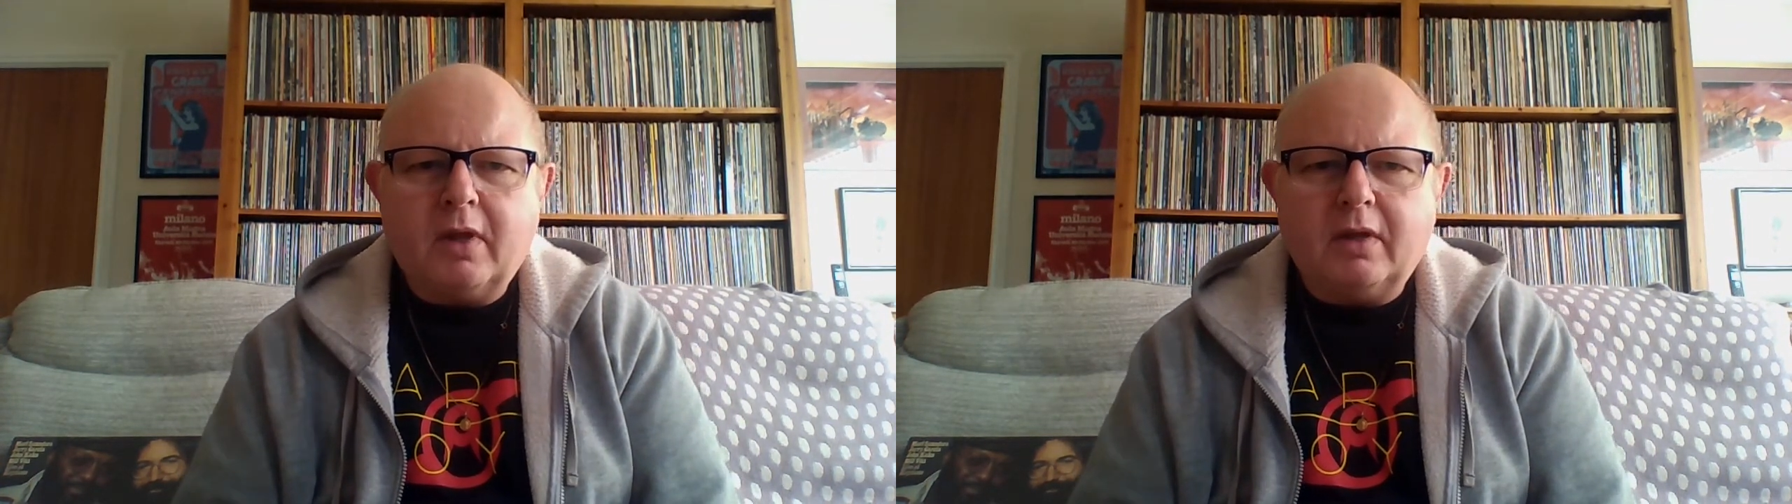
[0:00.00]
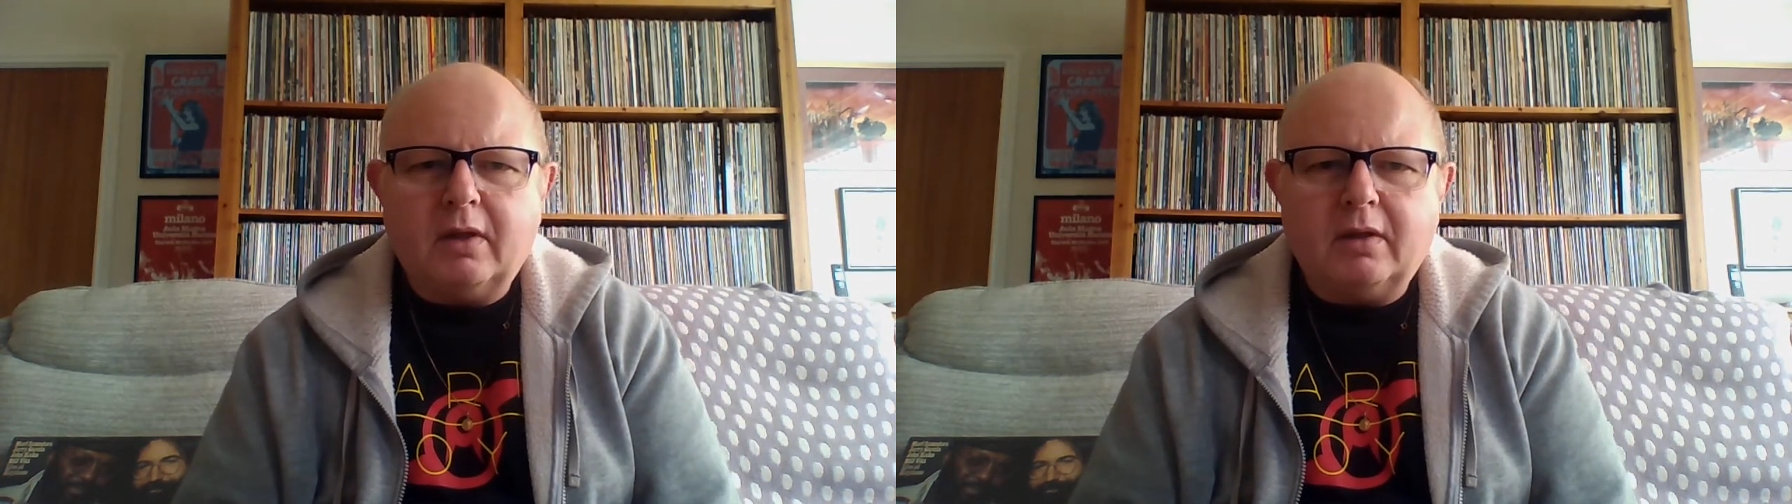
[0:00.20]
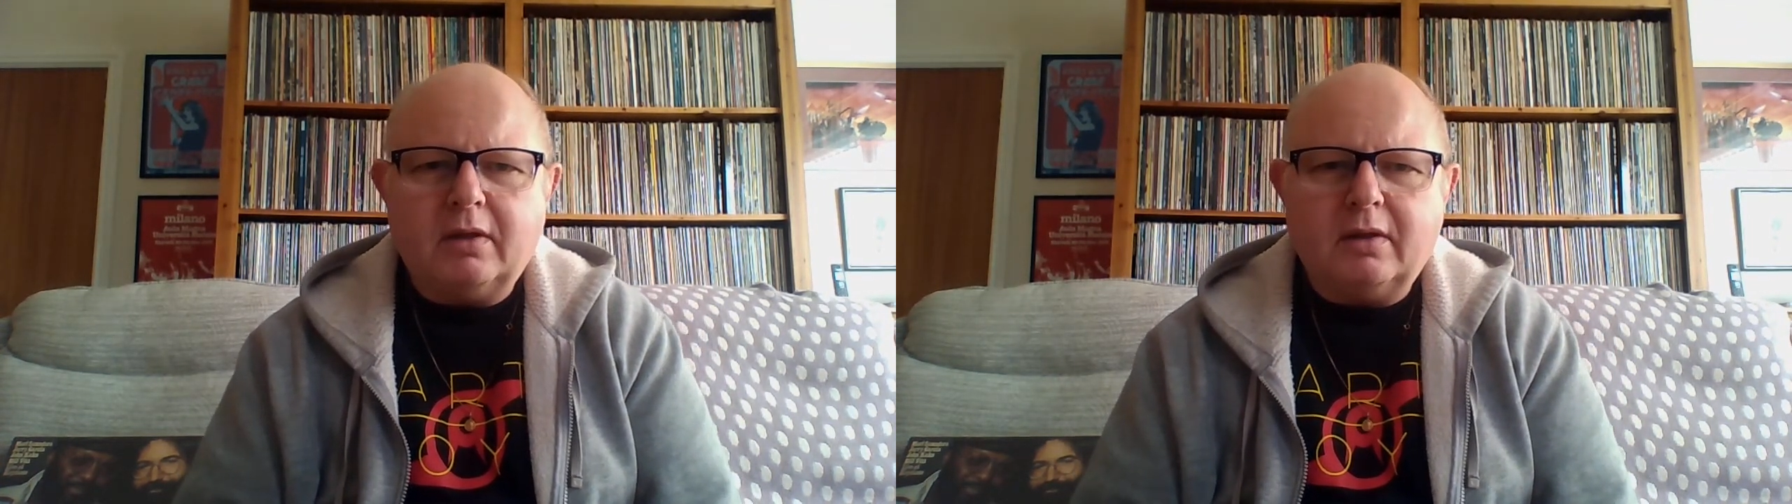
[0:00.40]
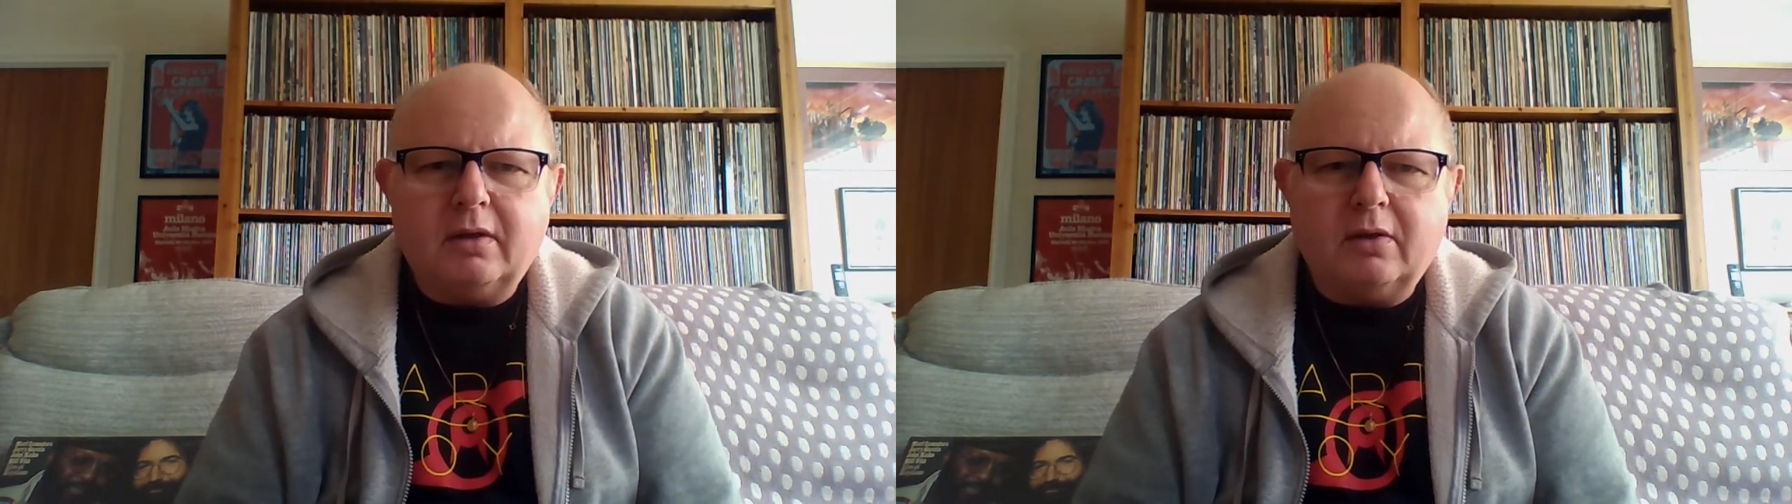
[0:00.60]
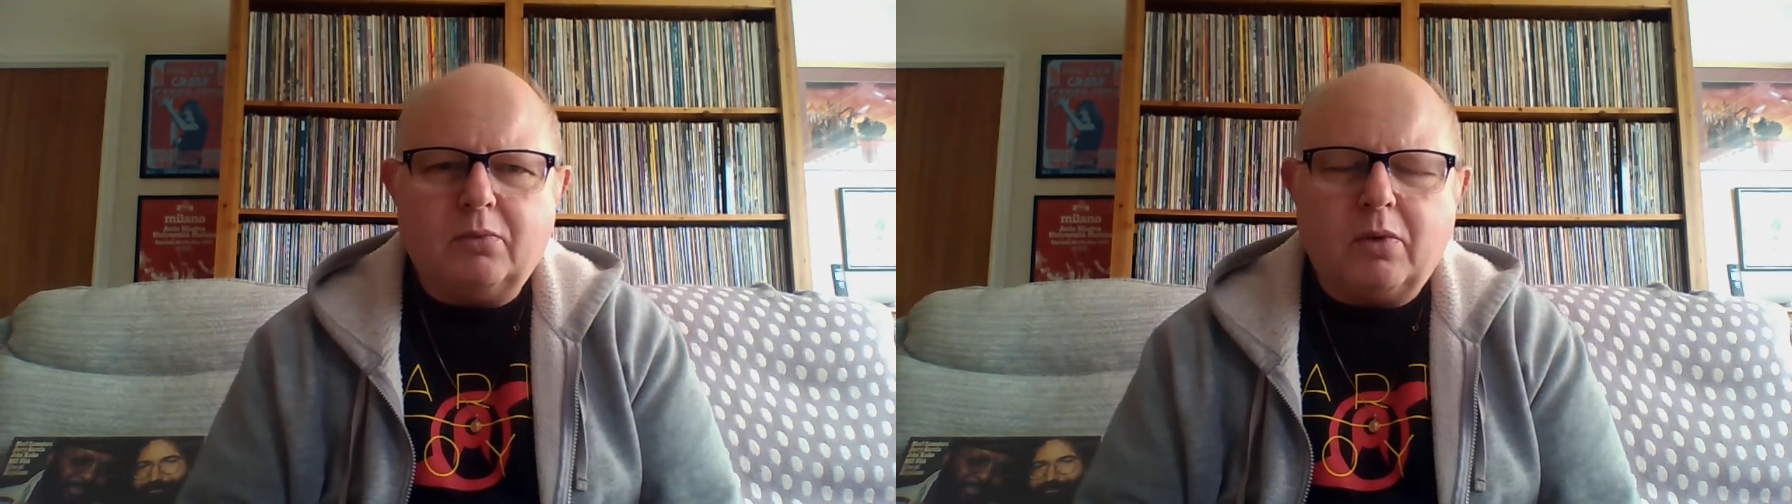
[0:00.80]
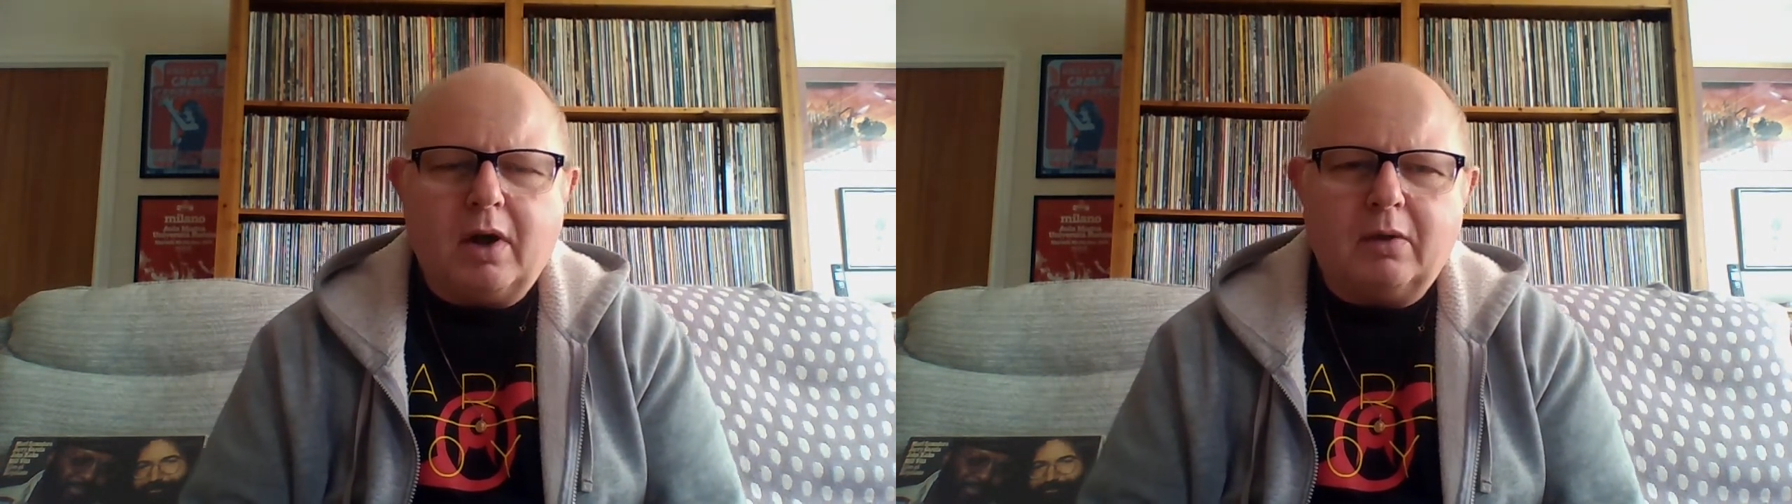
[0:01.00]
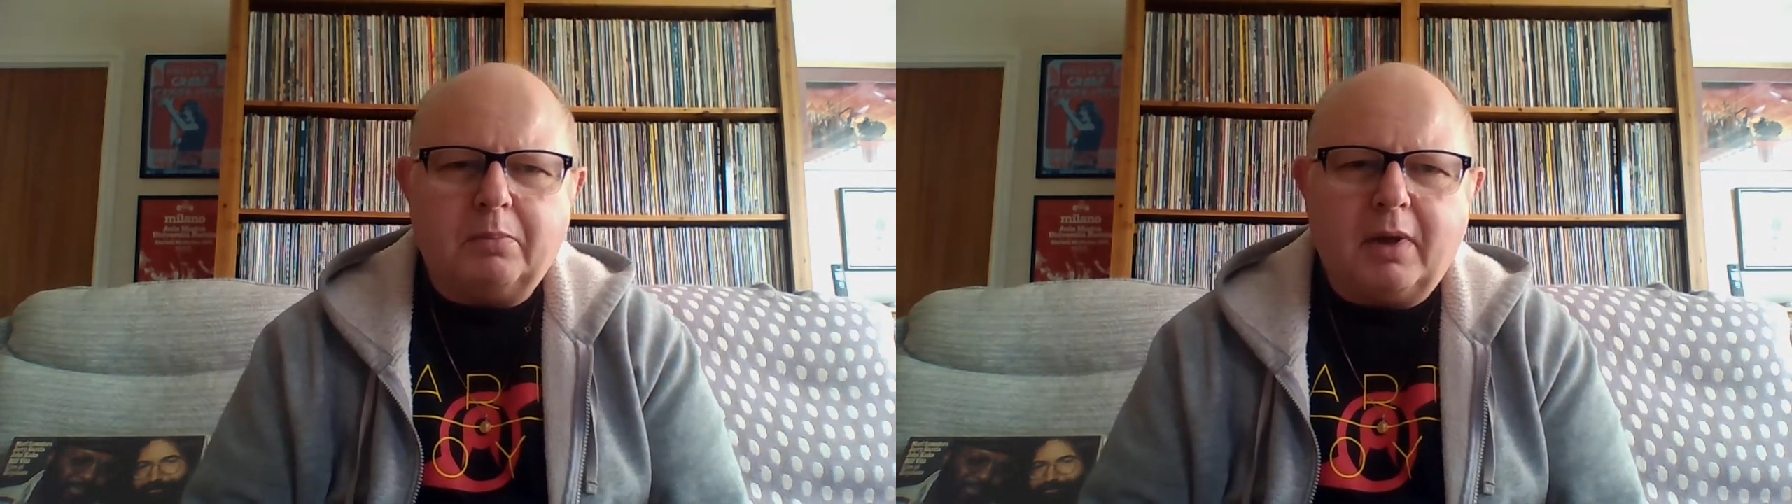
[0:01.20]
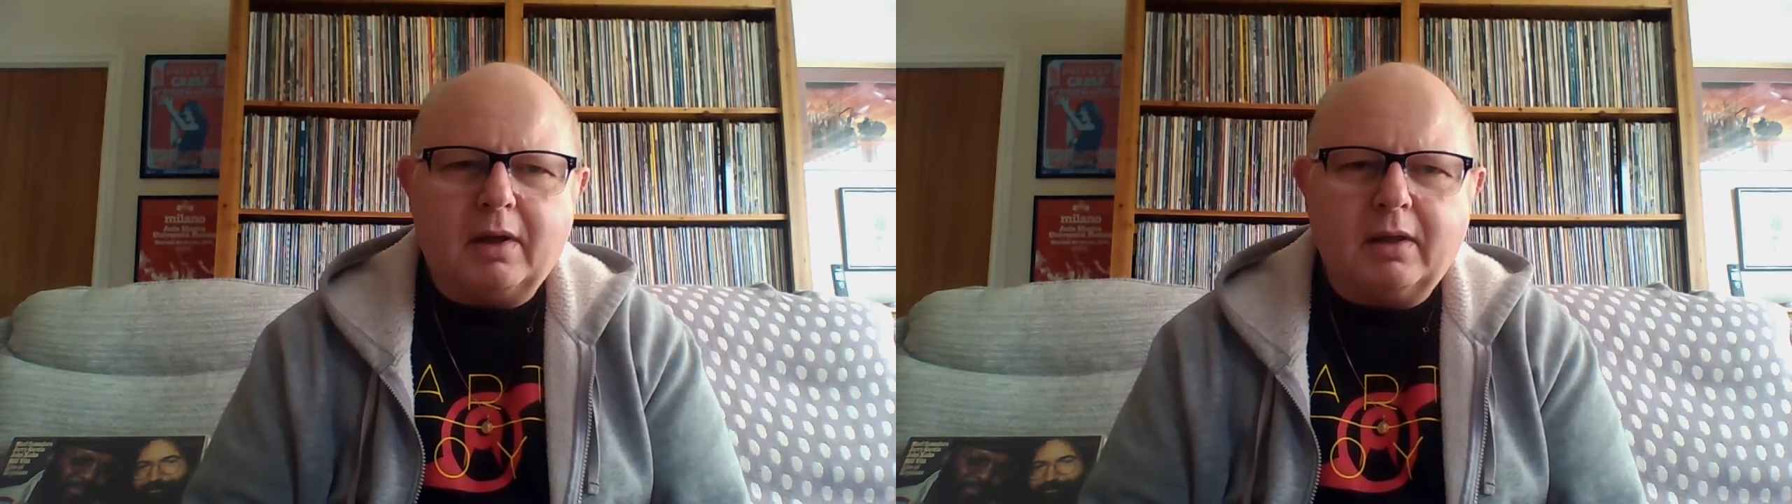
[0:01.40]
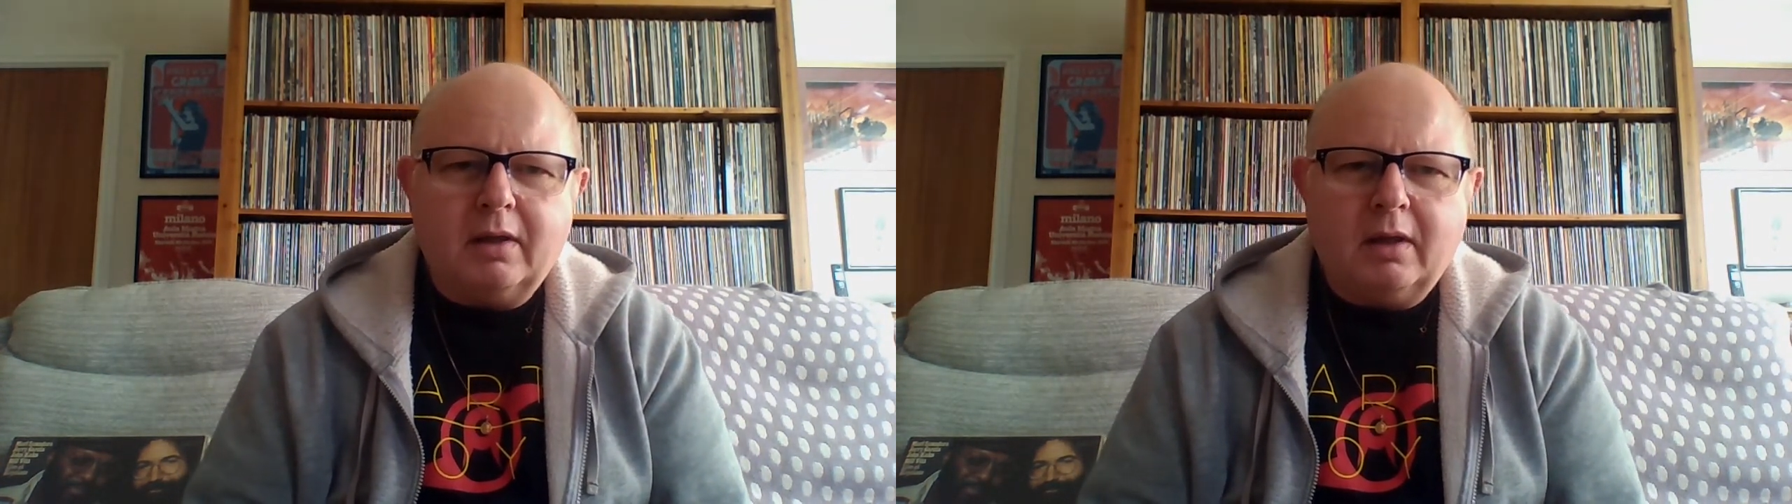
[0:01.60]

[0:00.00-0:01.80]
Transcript: a while back,